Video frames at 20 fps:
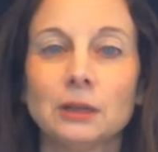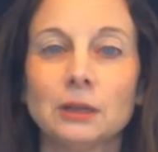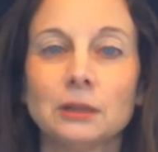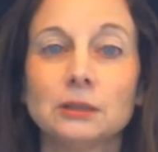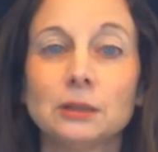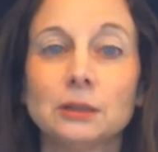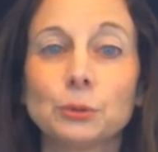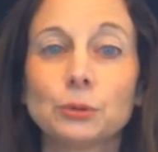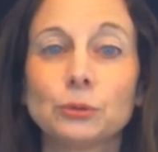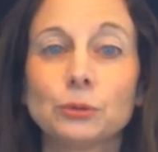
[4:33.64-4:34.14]

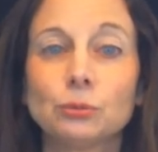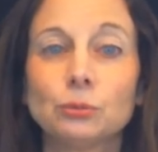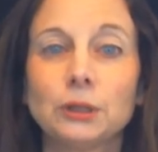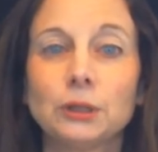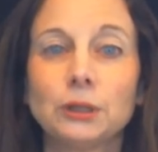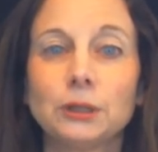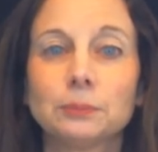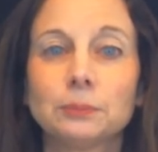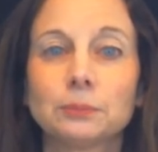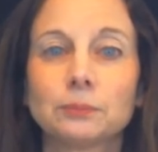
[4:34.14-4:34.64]
Number
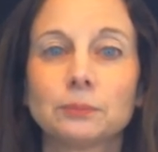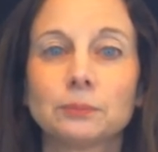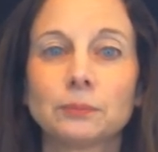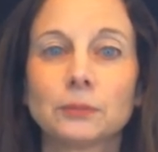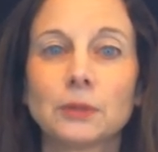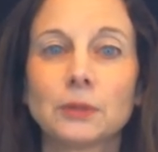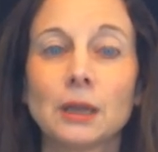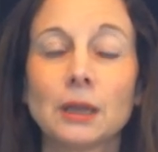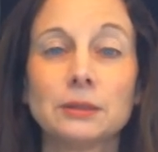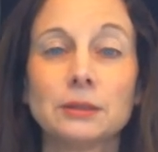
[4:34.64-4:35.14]
three,
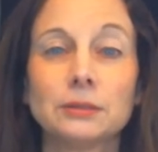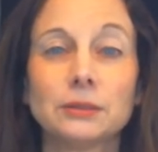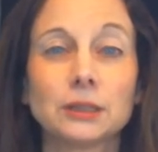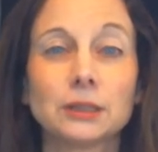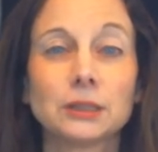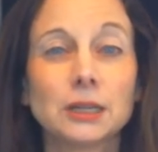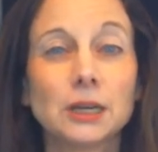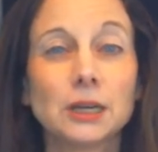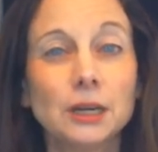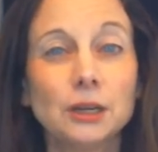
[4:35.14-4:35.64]
the
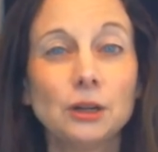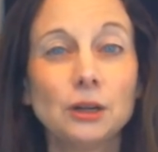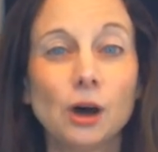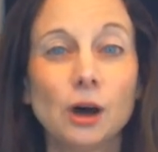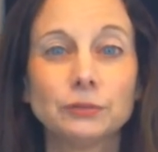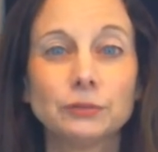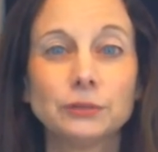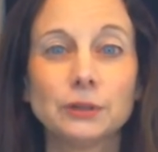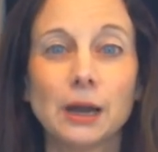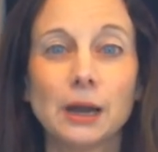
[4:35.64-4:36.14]

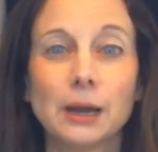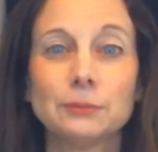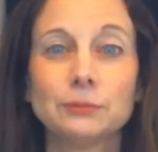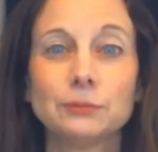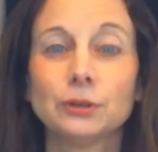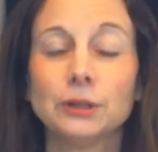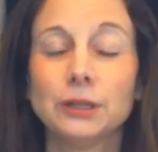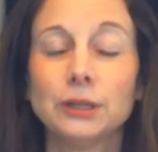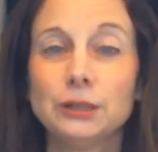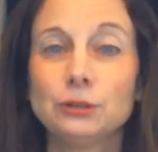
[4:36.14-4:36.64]
cutoff time
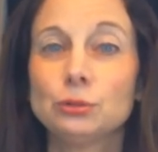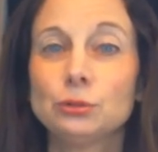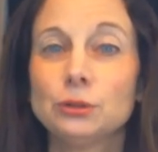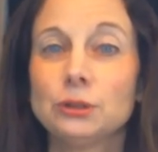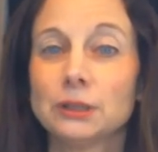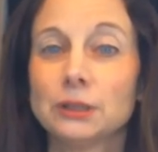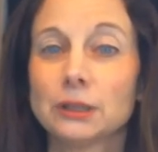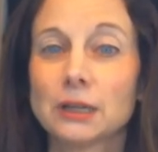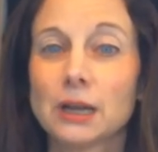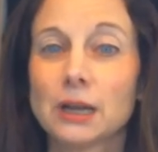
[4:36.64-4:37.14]
for
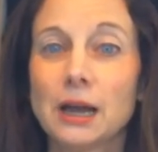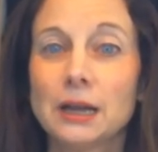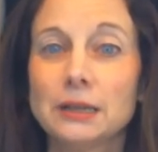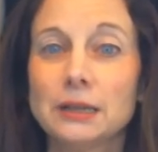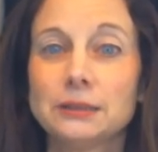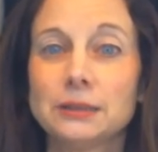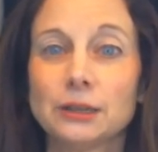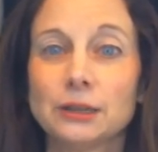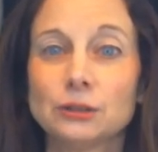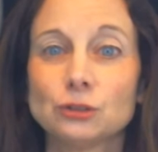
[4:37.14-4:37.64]
entering the
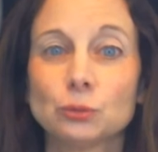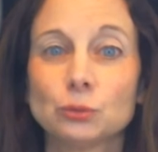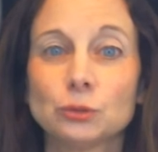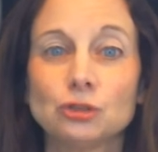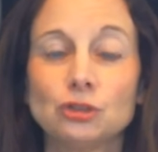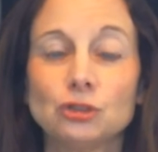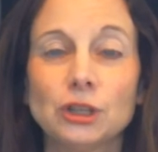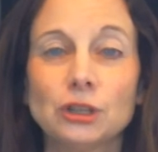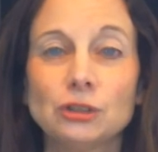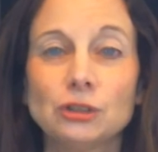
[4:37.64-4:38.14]
contest was
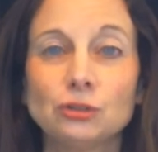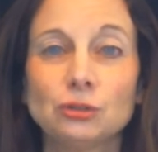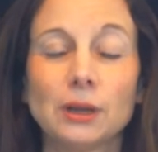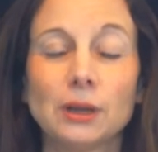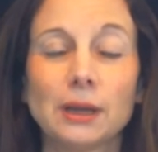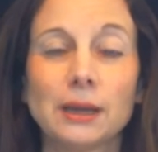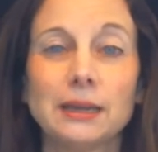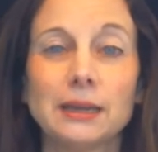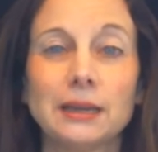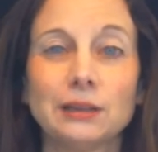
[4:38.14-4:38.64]

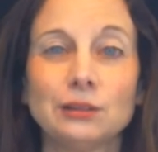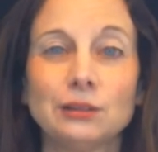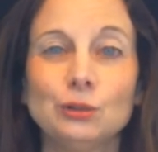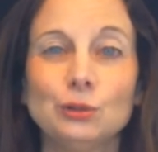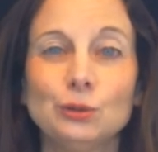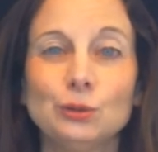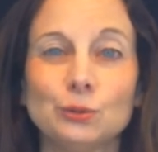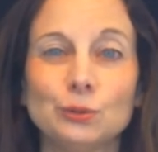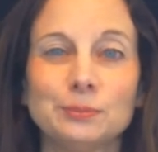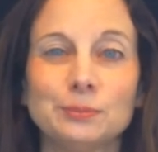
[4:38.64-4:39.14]
yesterday at
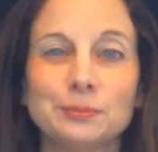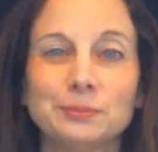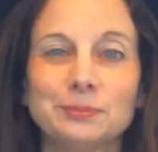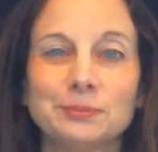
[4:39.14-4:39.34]
noon.